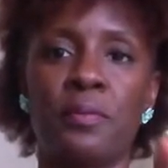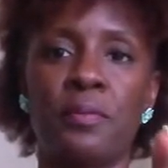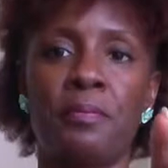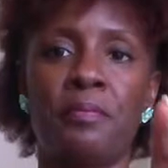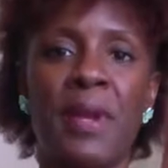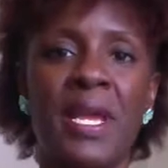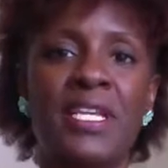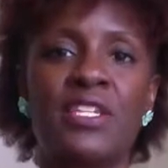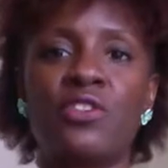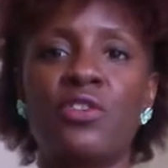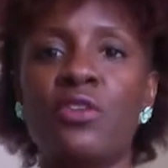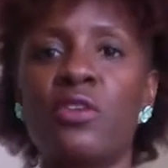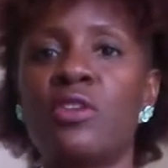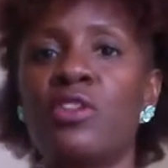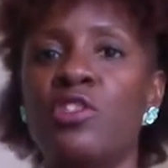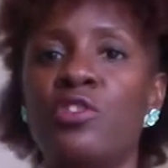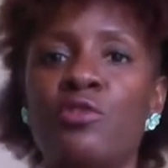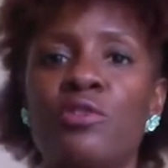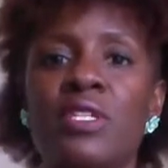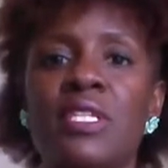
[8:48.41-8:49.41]
make sure
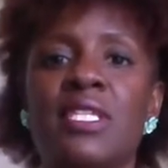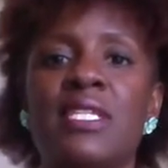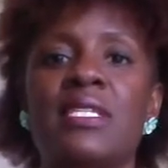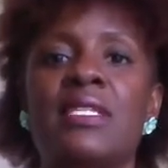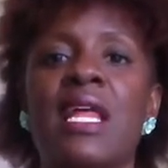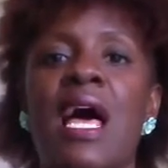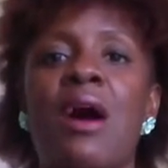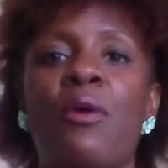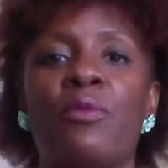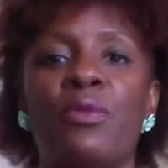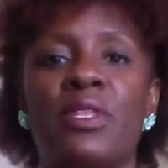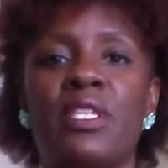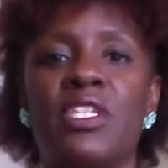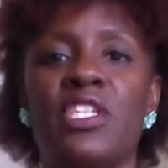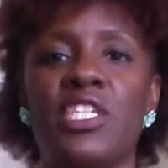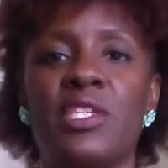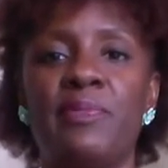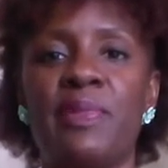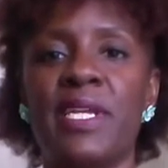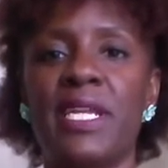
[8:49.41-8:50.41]
that you just stop with the
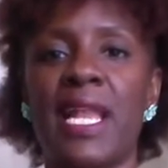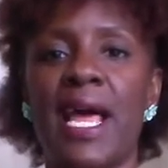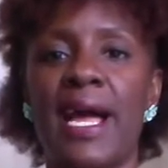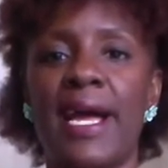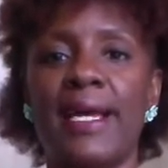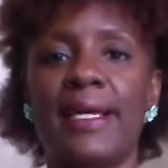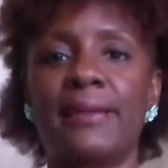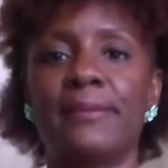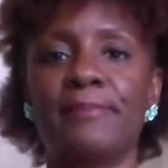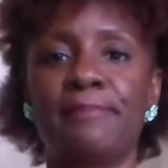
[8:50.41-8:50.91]
G P line.